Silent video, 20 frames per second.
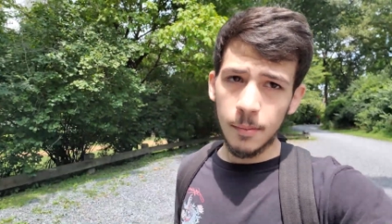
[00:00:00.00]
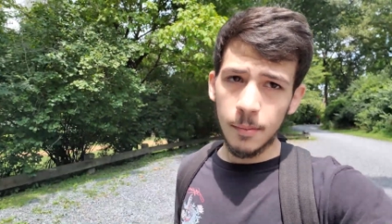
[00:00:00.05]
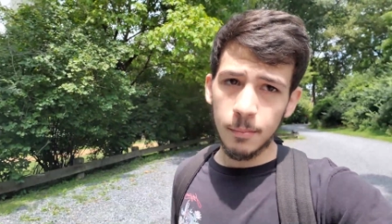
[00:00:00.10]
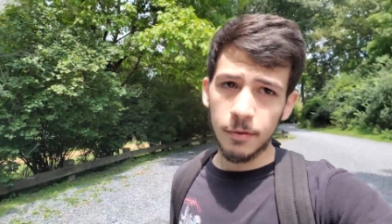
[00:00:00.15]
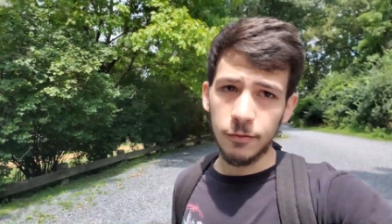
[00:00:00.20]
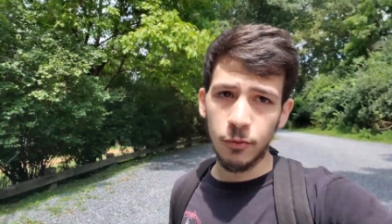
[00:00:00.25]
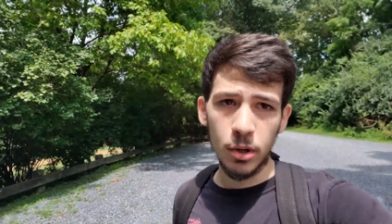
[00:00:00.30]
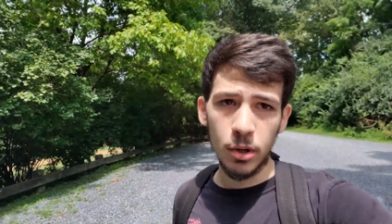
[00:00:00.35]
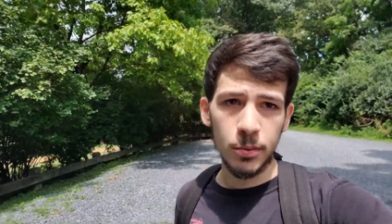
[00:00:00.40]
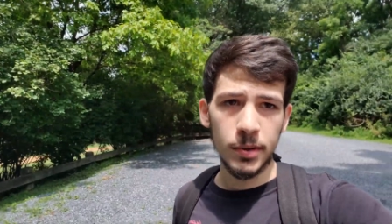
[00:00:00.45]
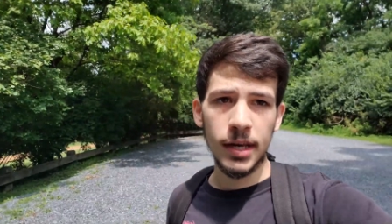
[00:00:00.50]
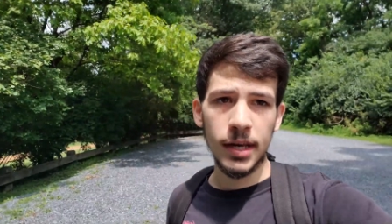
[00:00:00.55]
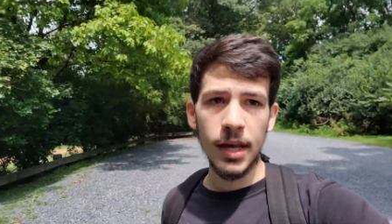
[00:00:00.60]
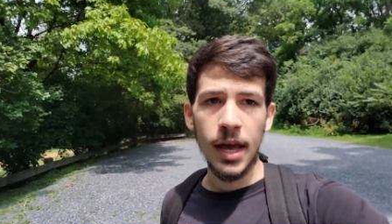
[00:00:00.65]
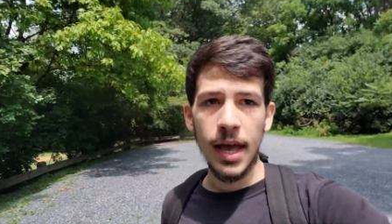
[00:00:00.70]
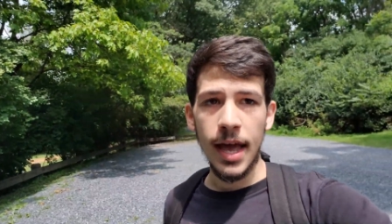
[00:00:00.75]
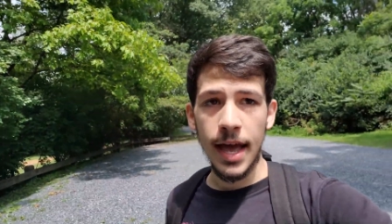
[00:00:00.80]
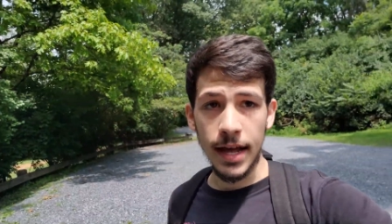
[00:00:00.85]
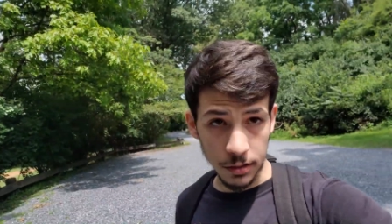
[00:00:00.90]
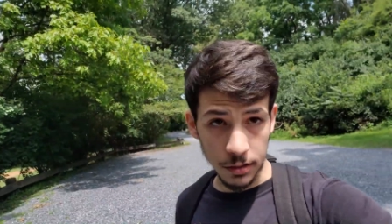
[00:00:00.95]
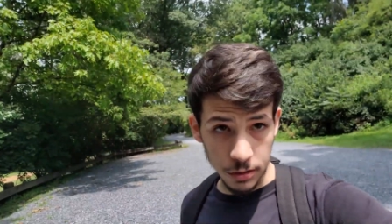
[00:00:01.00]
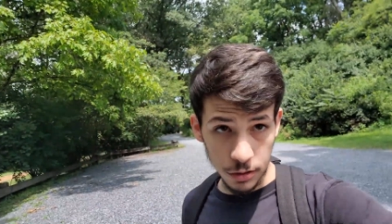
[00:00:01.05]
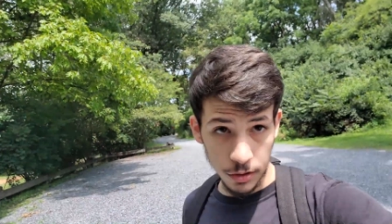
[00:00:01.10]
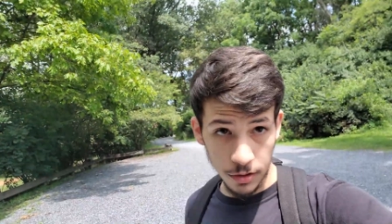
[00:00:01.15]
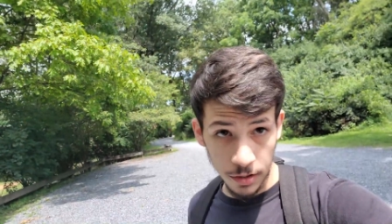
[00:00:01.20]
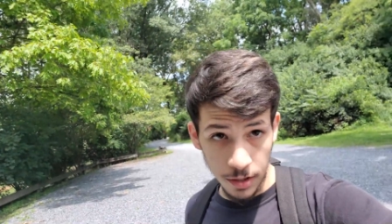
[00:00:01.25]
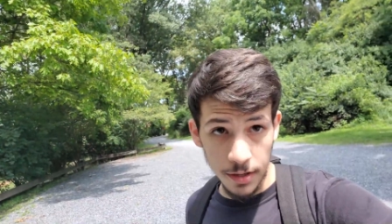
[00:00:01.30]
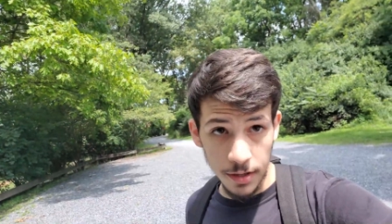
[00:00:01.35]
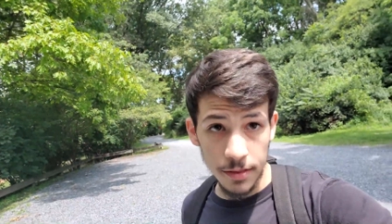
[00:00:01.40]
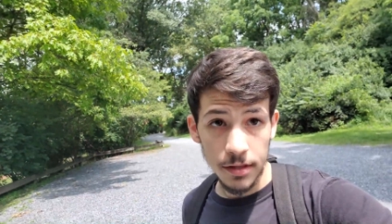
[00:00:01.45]
before we enter
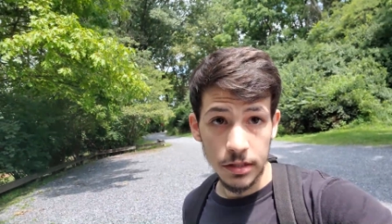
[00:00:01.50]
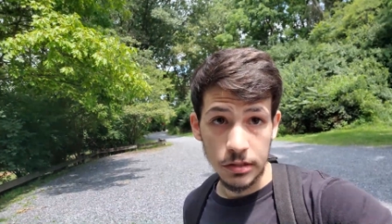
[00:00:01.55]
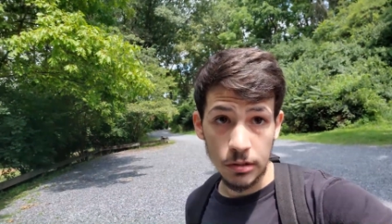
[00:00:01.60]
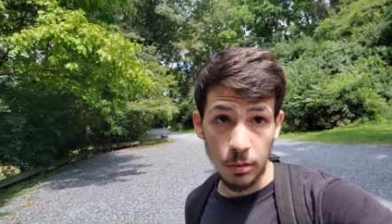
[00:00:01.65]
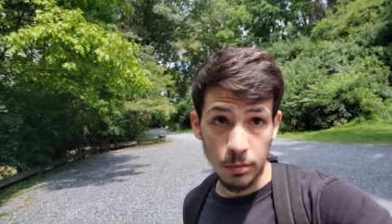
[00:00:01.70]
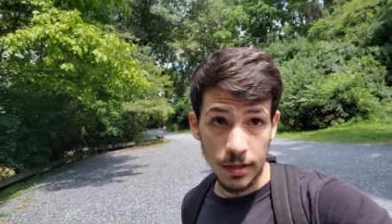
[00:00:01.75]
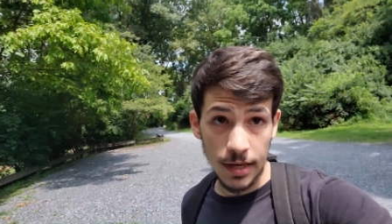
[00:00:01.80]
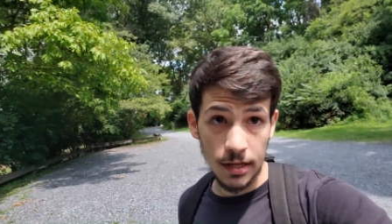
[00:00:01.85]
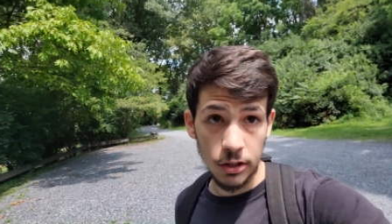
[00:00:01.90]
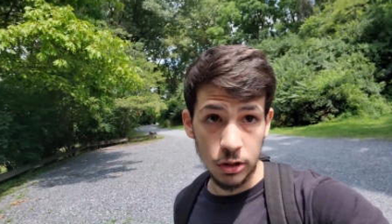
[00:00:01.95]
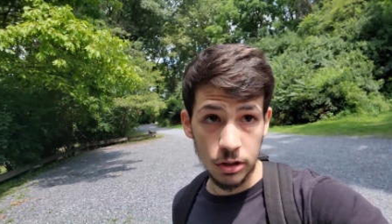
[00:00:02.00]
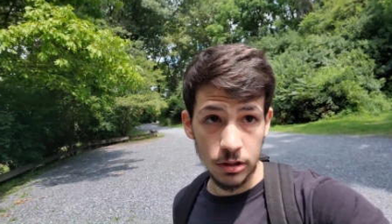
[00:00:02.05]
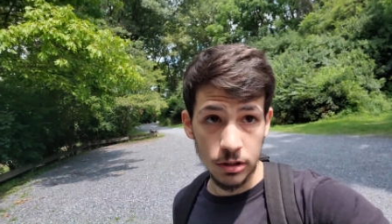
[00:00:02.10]
this location.